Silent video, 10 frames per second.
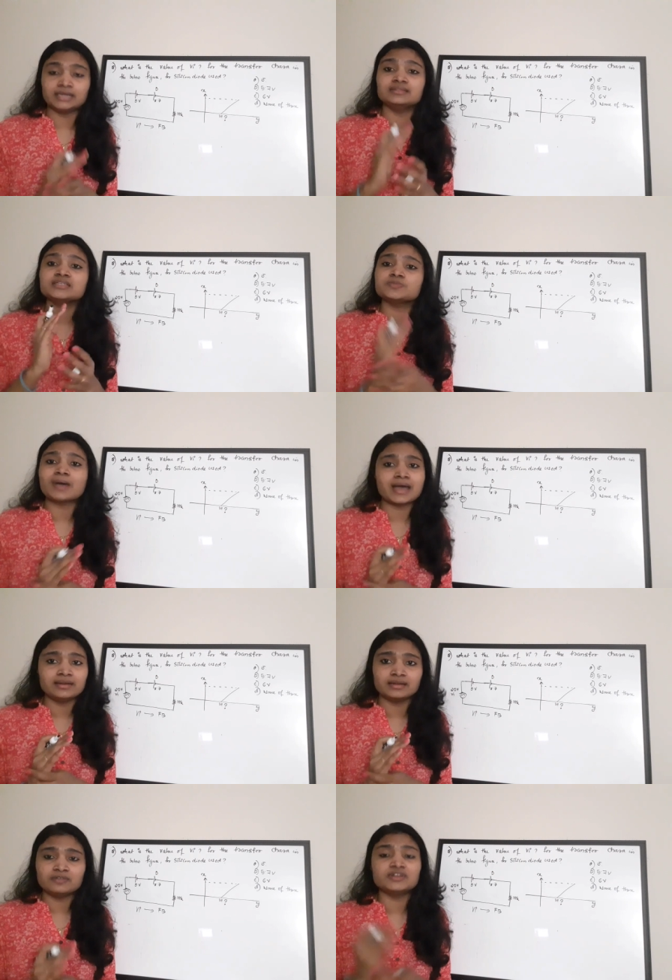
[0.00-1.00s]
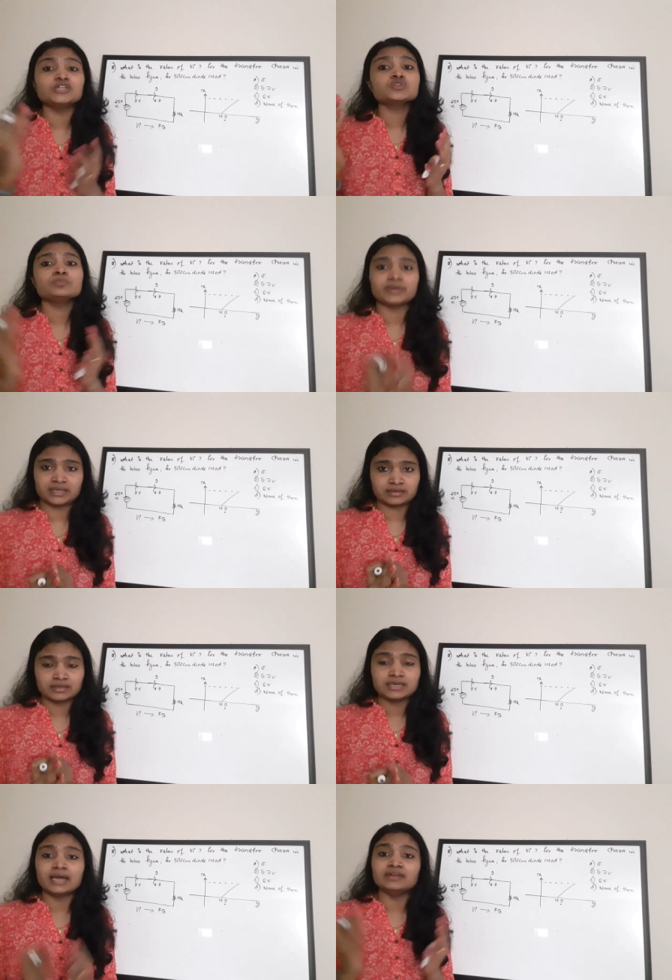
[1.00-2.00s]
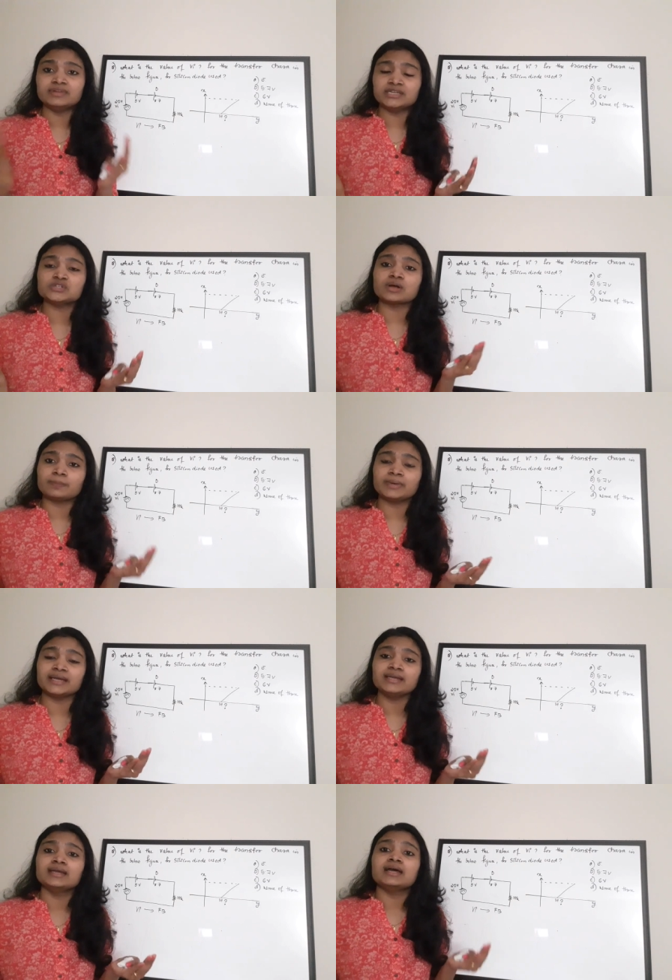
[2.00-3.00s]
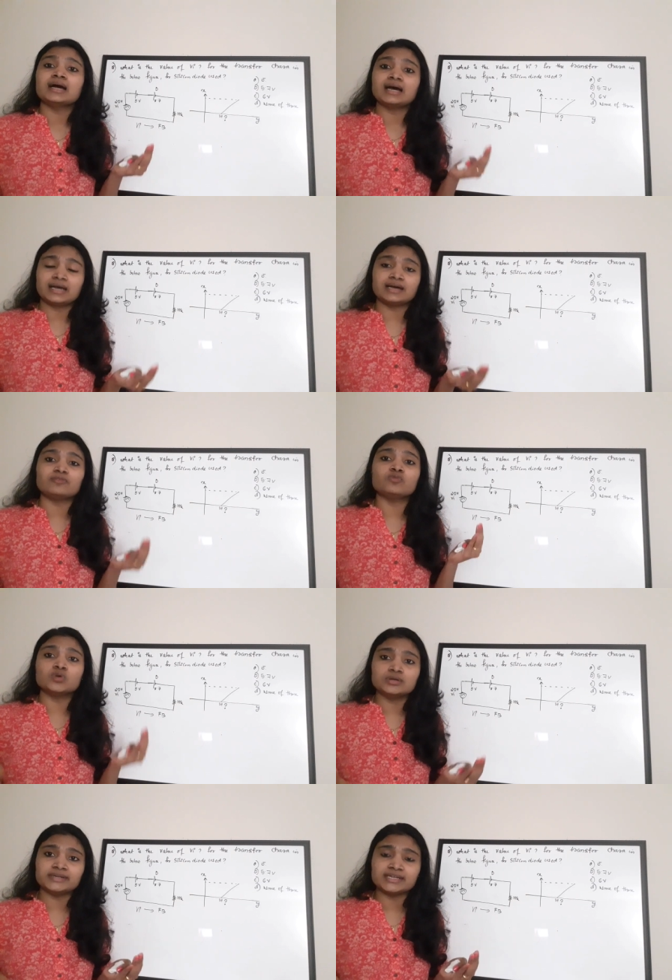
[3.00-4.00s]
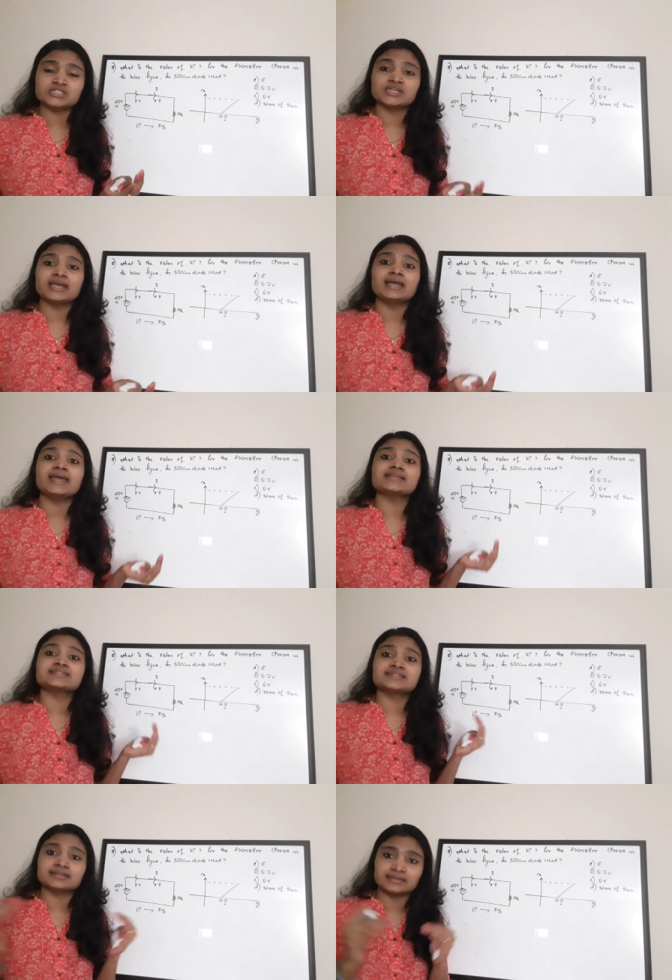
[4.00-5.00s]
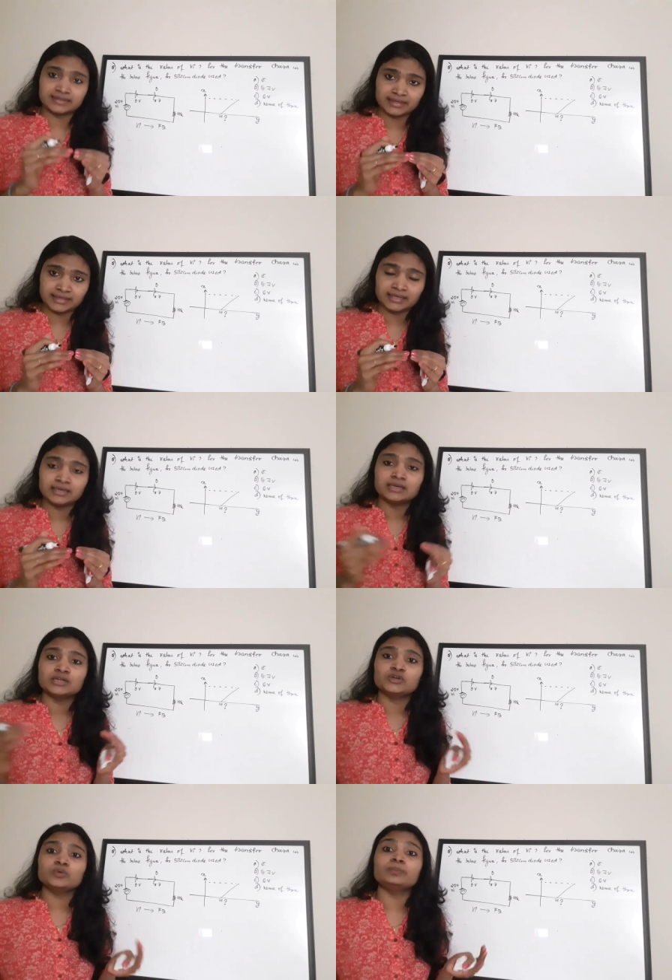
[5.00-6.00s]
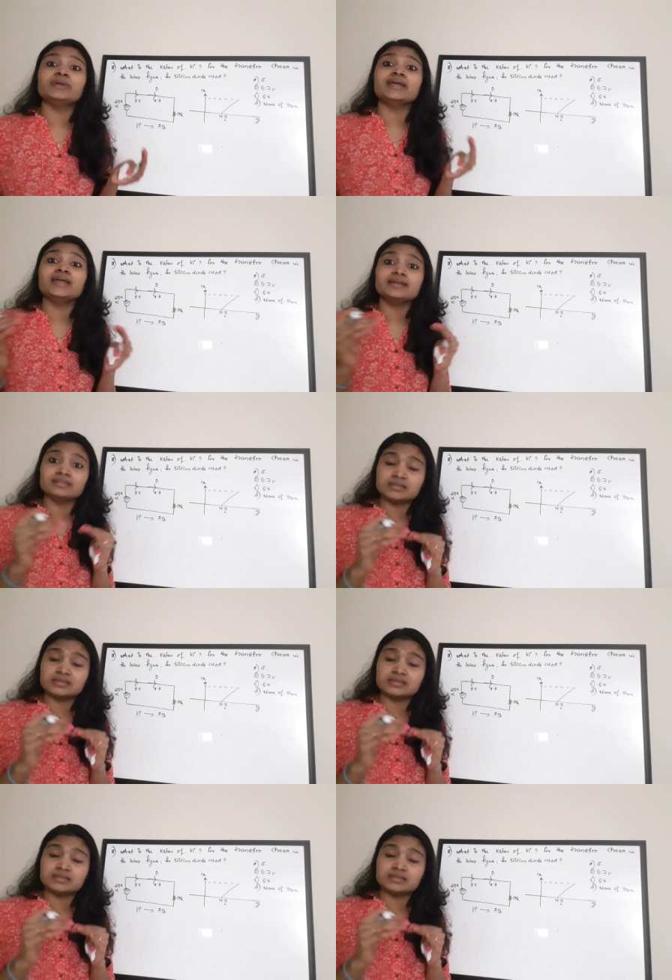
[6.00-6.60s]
And this barrier we need to break and we need to apply a voltage externally to break